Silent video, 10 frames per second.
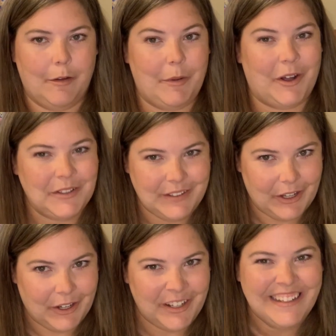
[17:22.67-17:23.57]
but
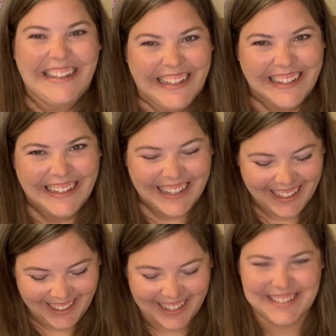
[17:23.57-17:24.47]
also,
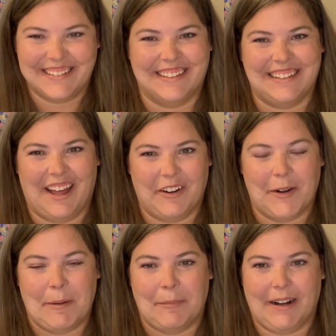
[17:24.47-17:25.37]
I just looked down and
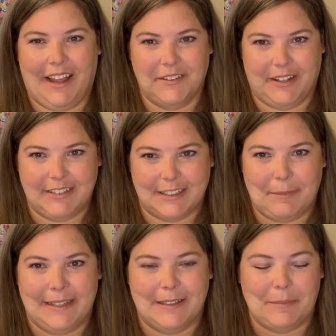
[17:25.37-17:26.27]
remembered, I also have to
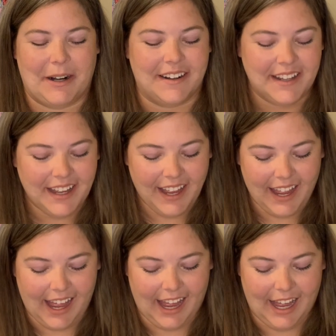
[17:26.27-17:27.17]
explain this part.
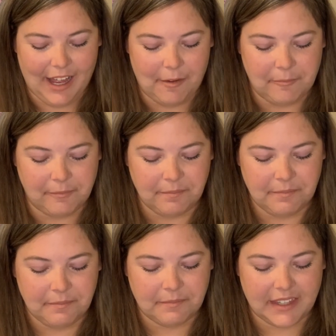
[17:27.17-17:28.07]
I
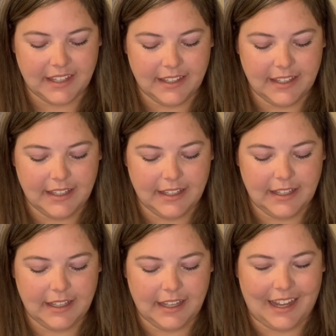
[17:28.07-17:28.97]

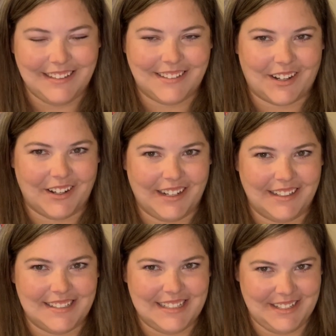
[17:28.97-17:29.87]

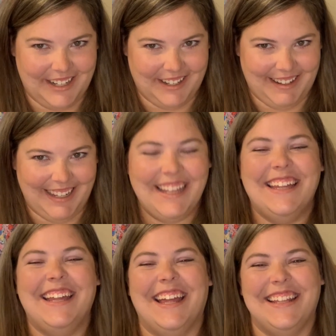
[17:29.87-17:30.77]
started stitching on it.
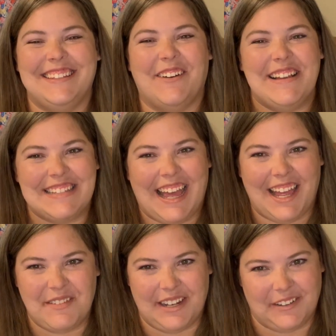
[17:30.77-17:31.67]
So I
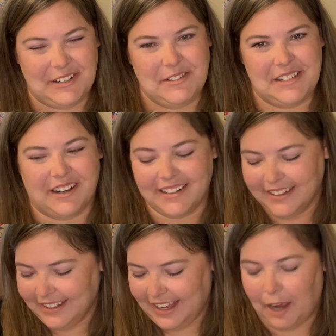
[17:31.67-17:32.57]
have another new start.
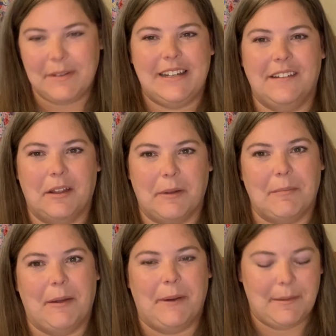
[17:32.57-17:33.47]
I was not done with
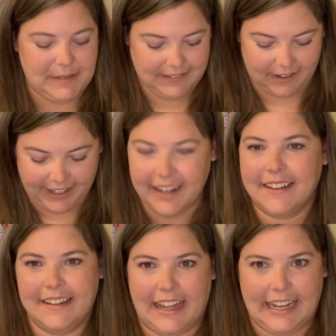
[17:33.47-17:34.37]
my whip. Sorry,
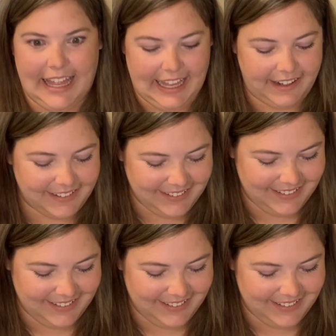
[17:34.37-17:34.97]
I lied.